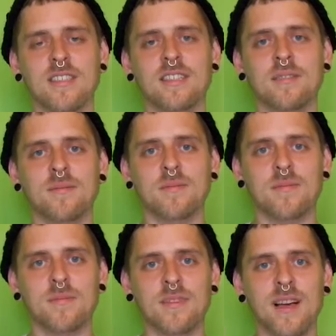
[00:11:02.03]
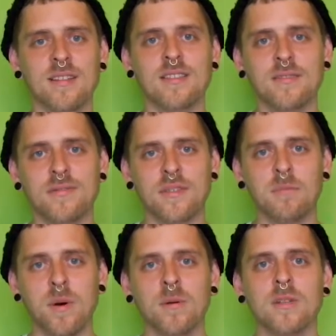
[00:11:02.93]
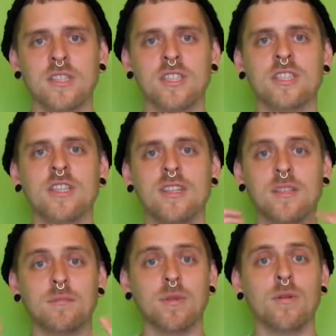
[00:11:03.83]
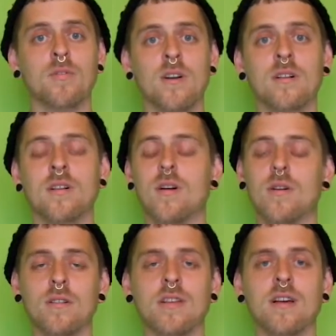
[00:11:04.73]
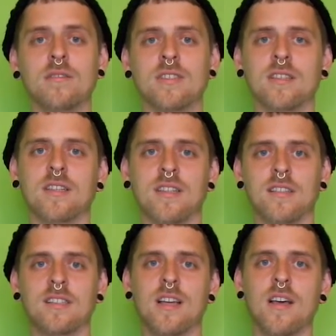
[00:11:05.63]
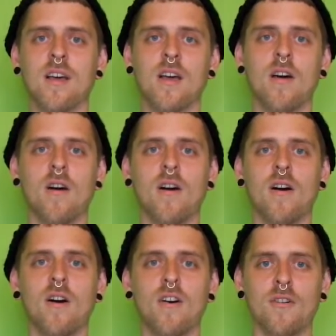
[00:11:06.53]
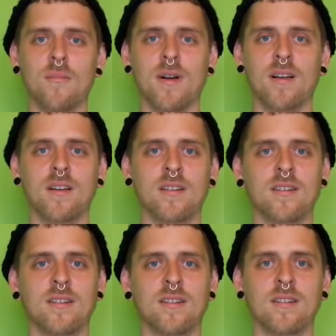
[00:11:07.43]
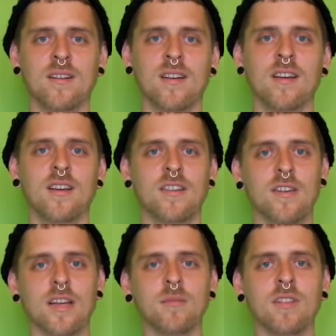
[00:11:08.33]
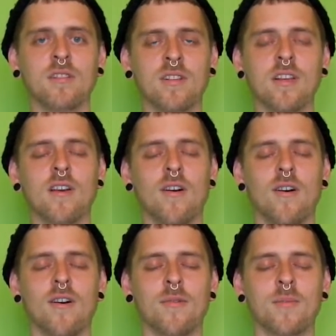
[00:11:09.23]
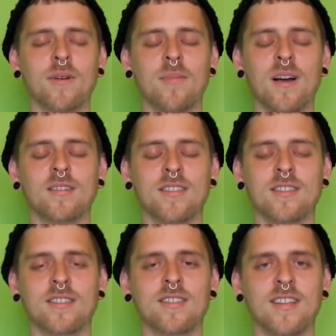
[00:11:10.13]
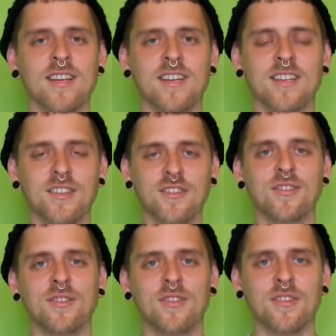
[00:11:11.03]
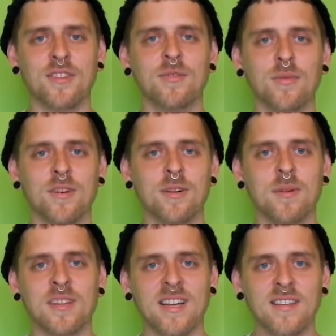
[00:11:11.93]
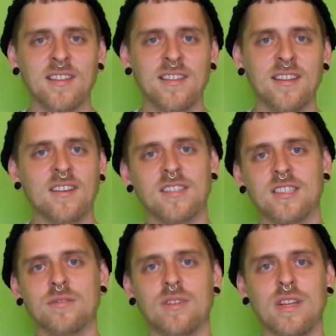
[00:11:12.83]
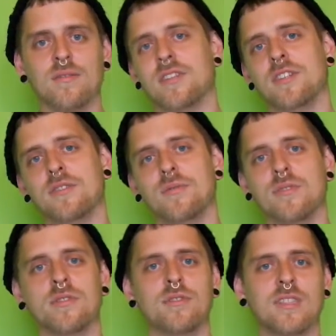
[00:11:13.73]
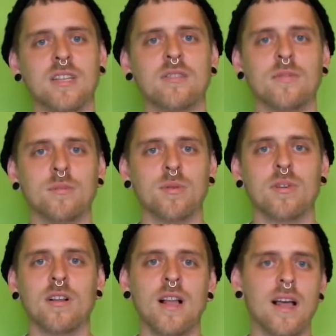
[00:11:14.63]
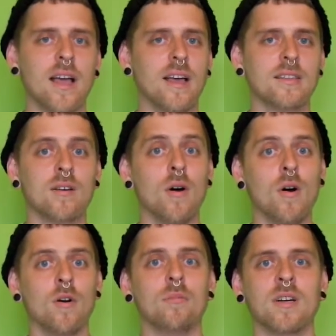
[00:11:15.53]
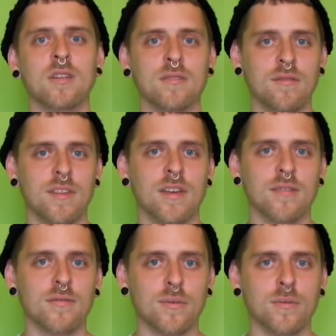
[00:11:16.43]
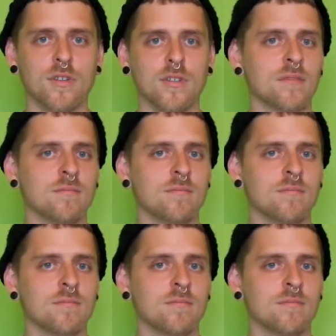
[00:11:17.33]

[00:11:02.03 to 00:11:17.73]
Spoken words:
in dative, in Polish, in plural, all nouns is om. You can be totally about it. You don't worry about anything, just whenever you want to use dative in plural, add to the end of the word.